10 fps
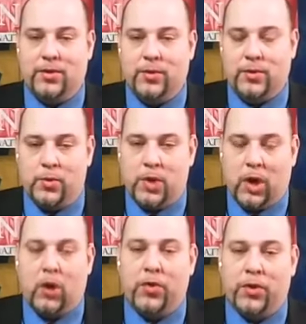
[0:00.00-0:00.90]
to
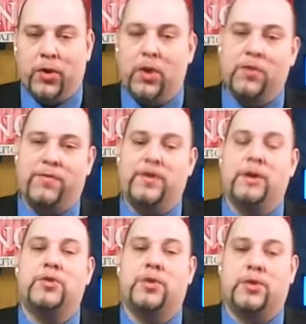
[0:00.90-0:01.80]
call their own
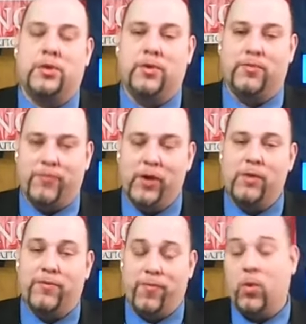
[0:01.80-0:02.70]
future, to
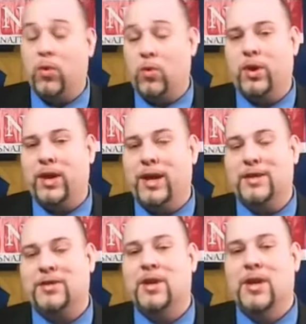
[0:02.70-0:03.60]
vote for or
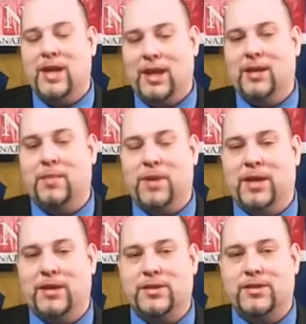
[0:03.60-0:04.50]
against
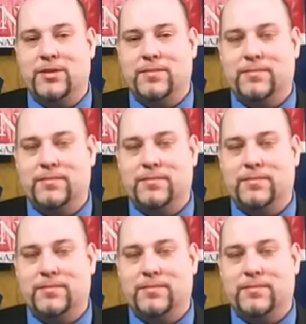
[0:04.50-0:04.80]
independence.